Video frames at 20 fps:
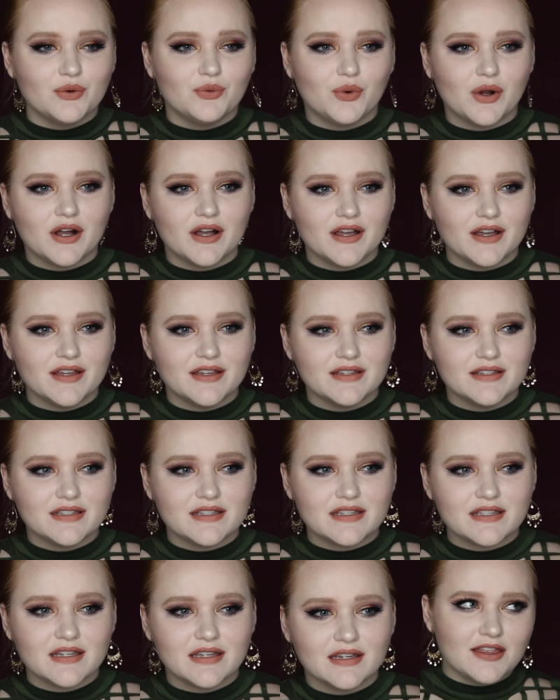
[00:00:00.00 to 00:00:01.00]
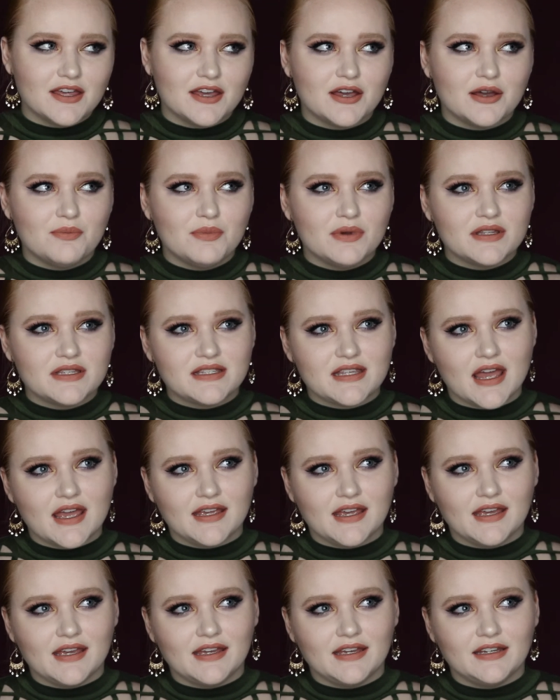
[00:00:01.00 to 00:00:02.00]
was them
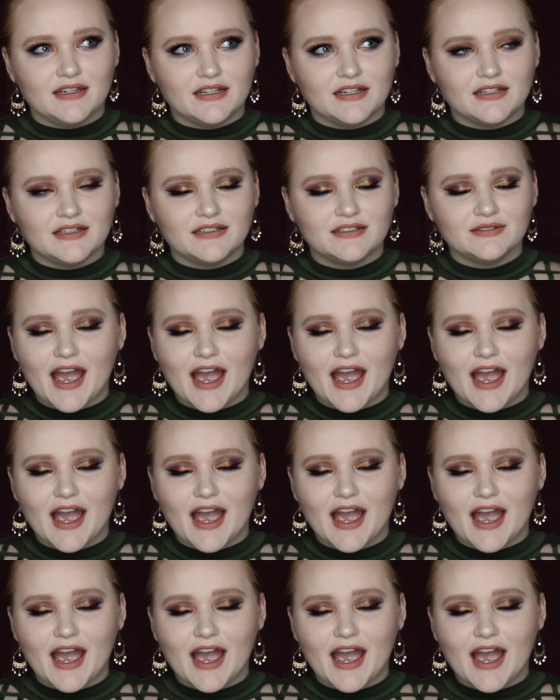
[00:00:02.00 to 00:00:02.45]
saying,